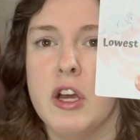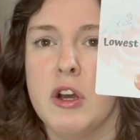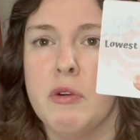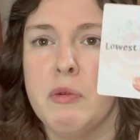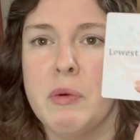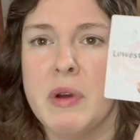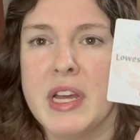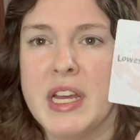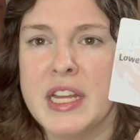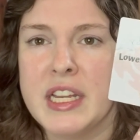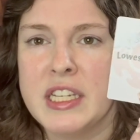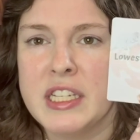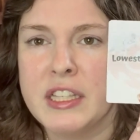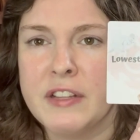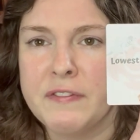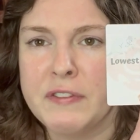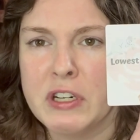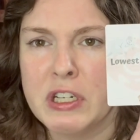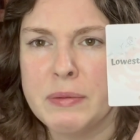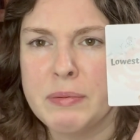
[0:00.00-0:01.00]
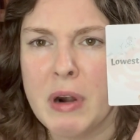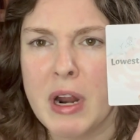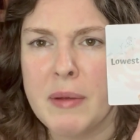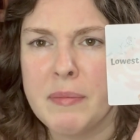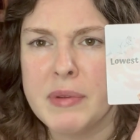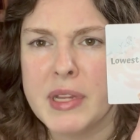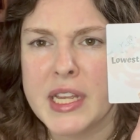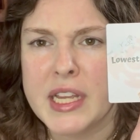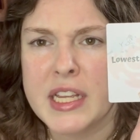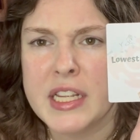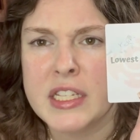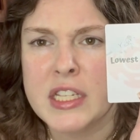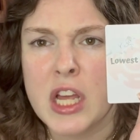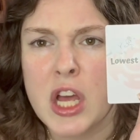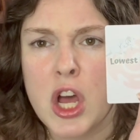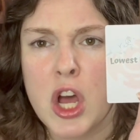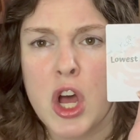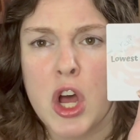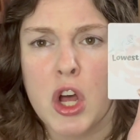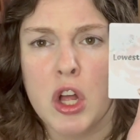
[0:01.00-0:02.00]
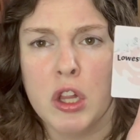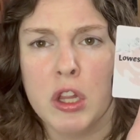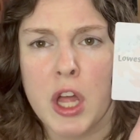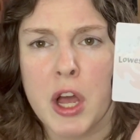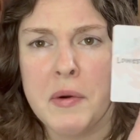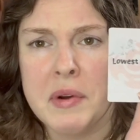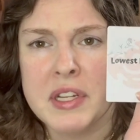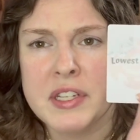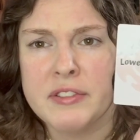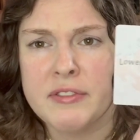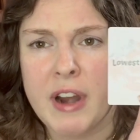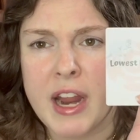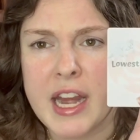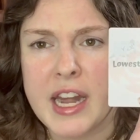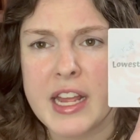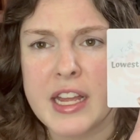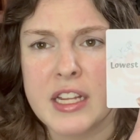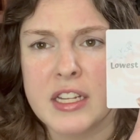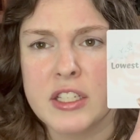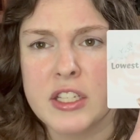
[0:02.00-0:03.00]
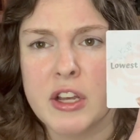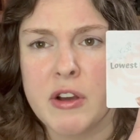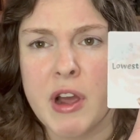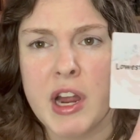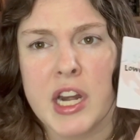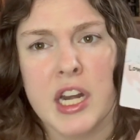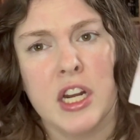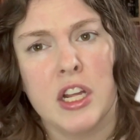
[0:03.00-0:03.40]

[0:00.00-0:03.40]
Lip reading: which the first prompt is lowest rated. So I need to